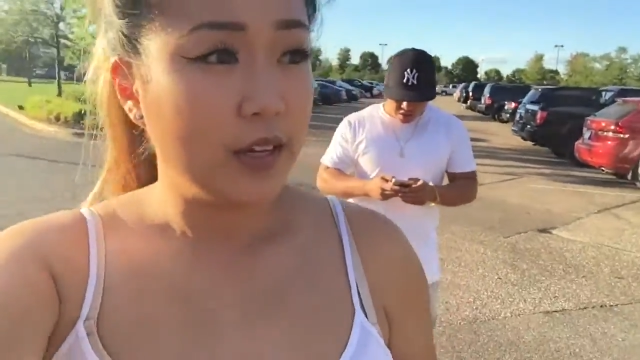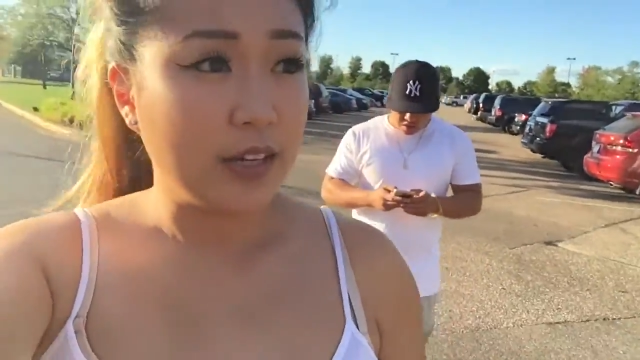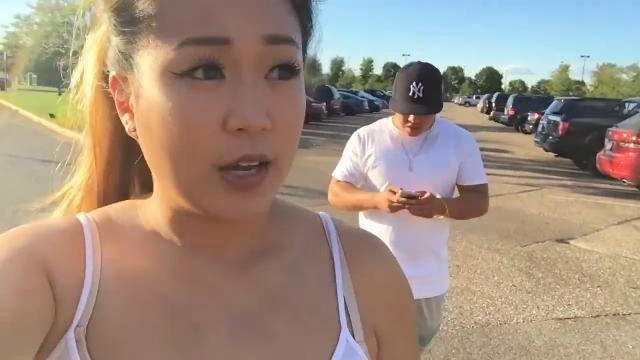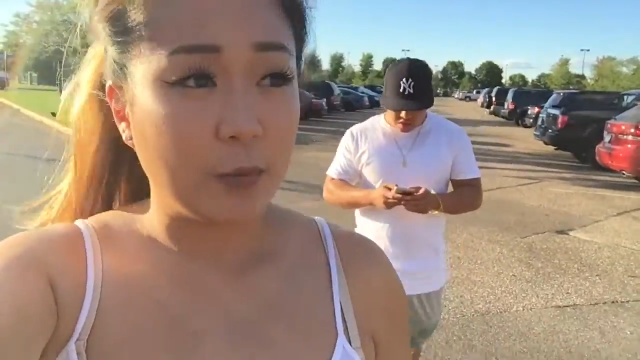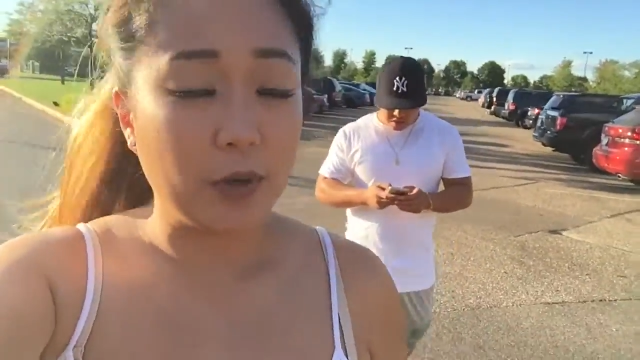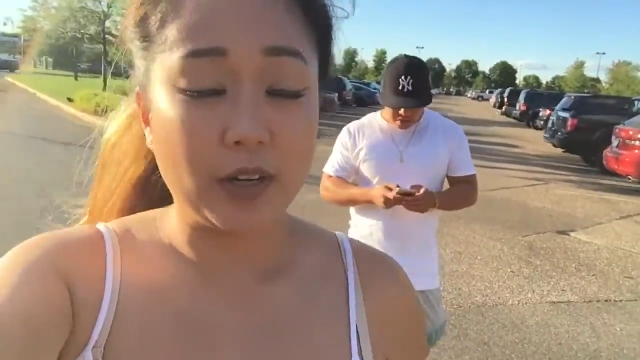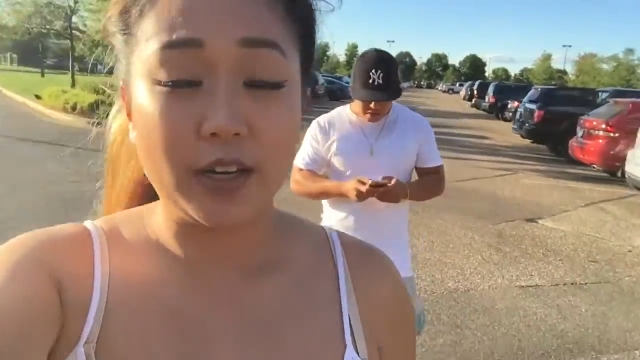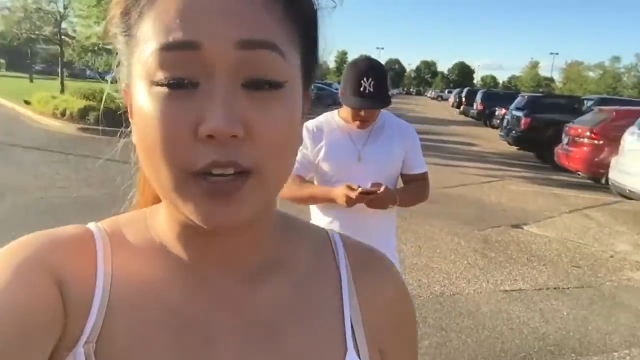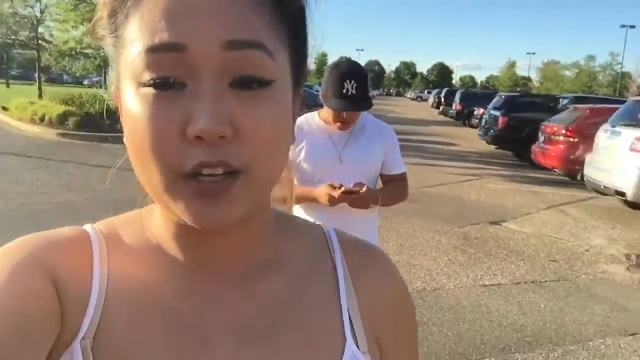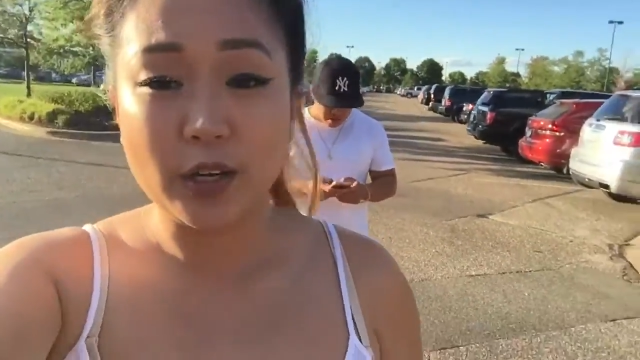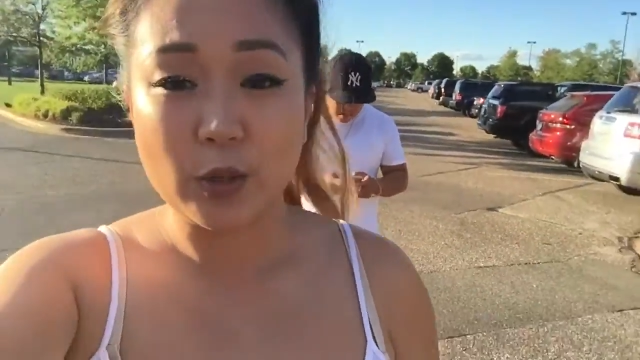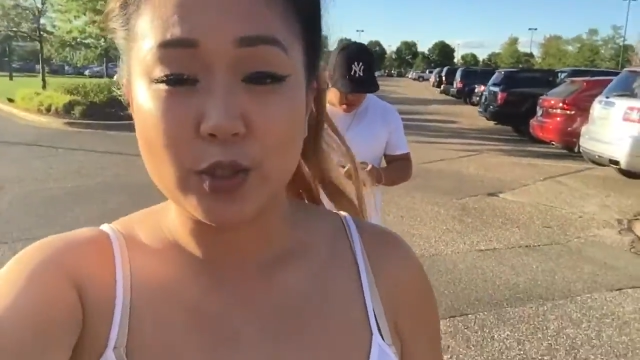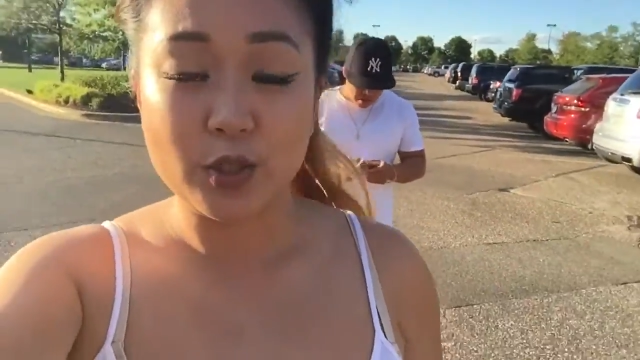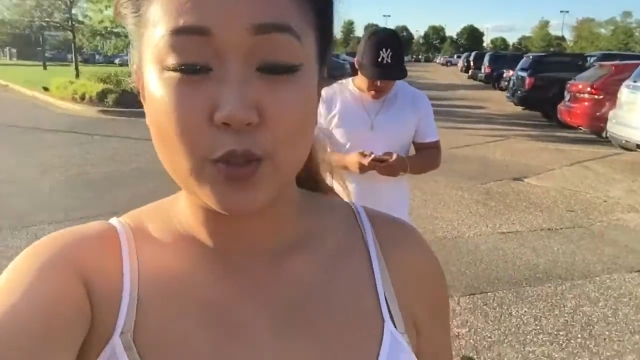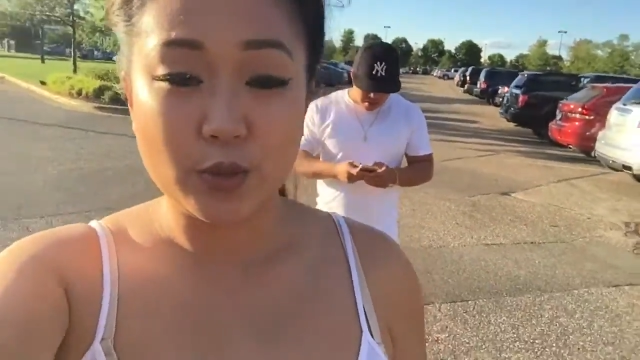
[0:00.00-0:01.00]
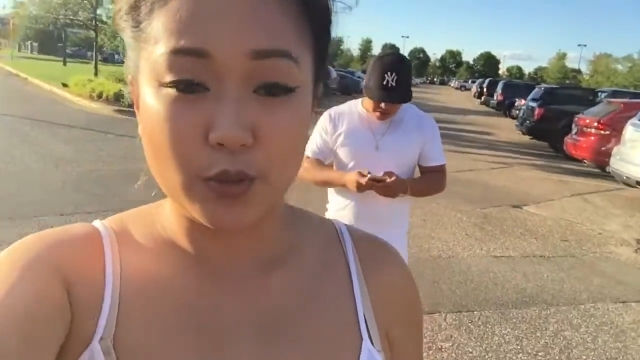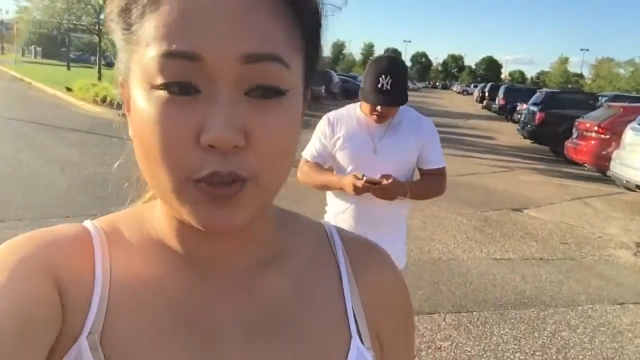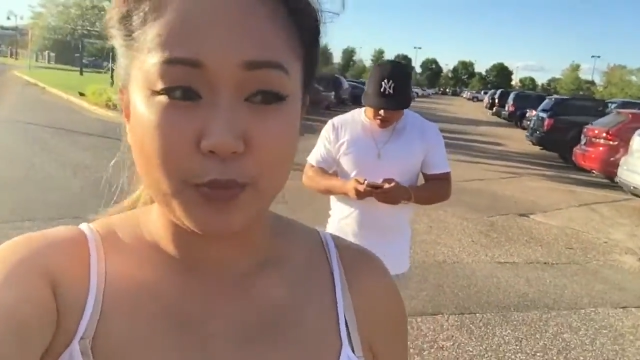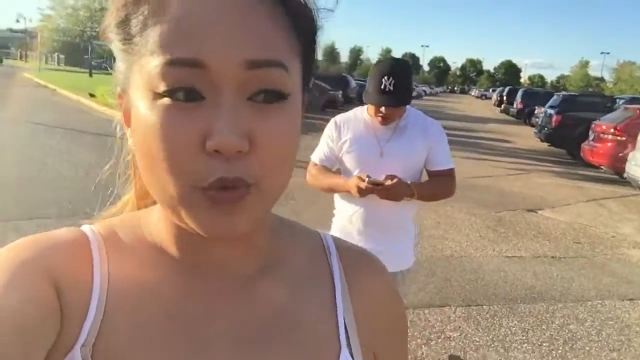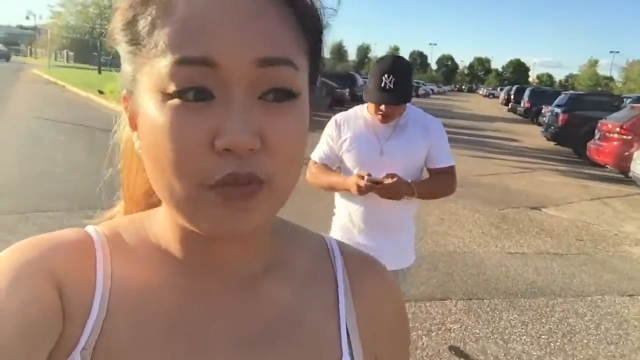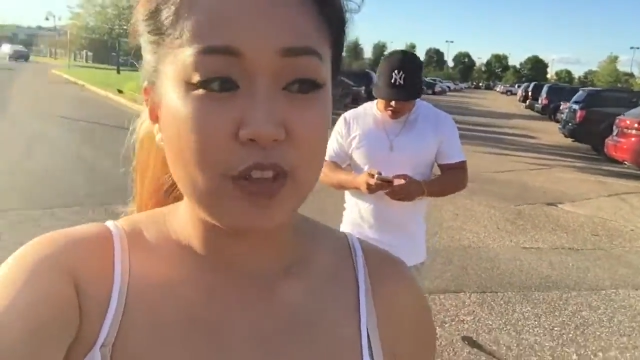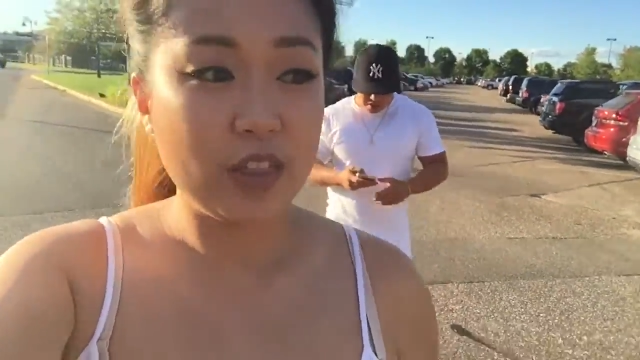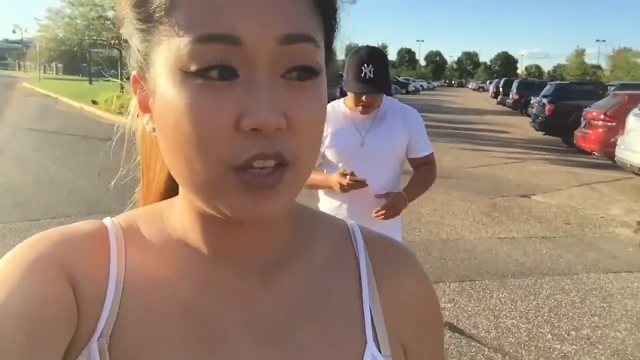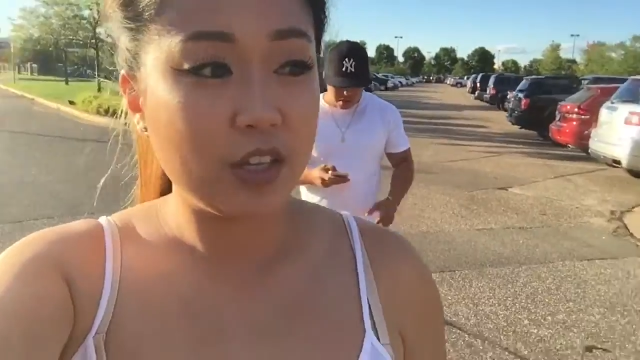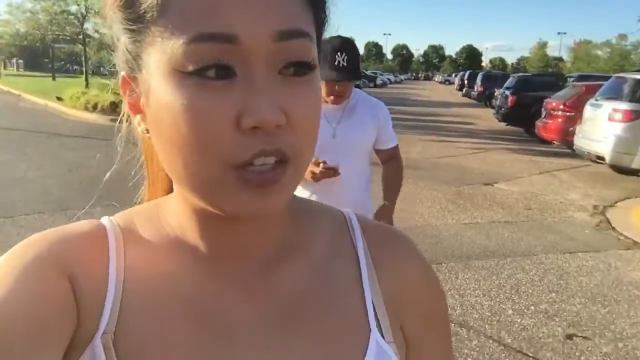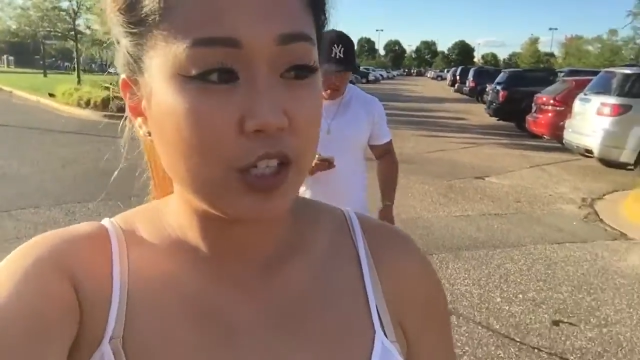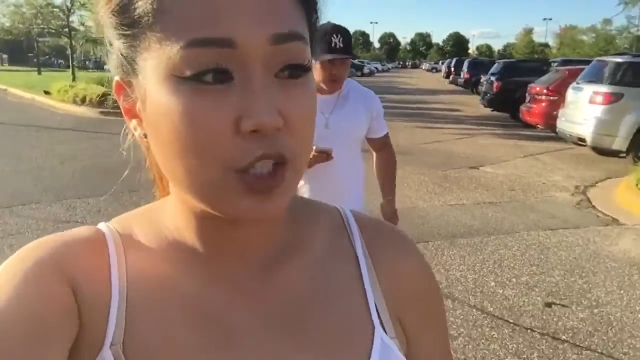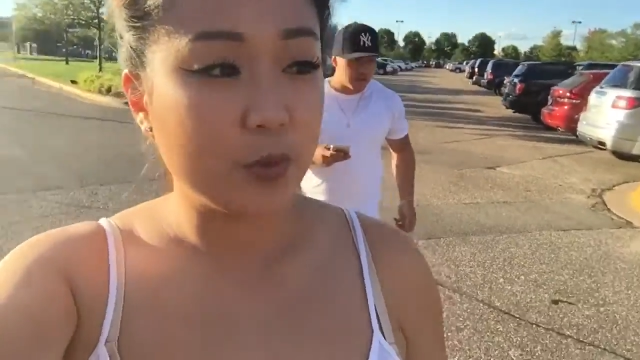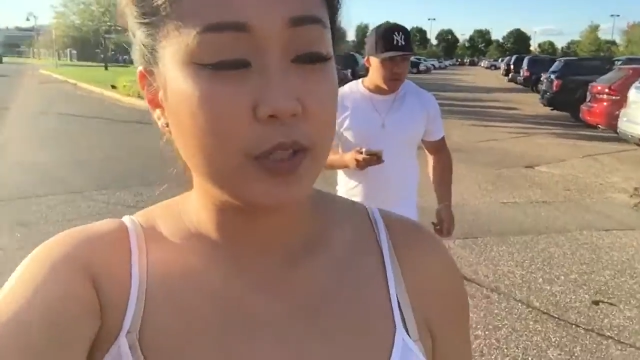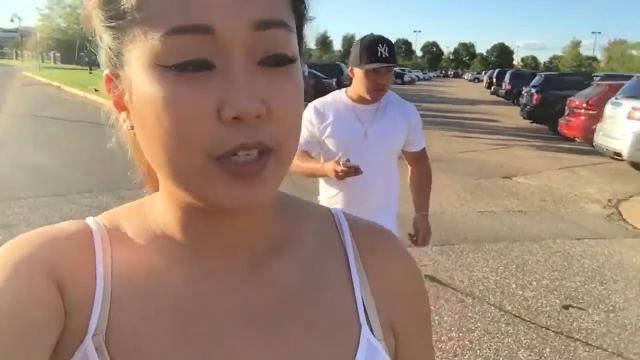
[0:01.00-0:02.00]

Now we're gonna go to the movie theaters.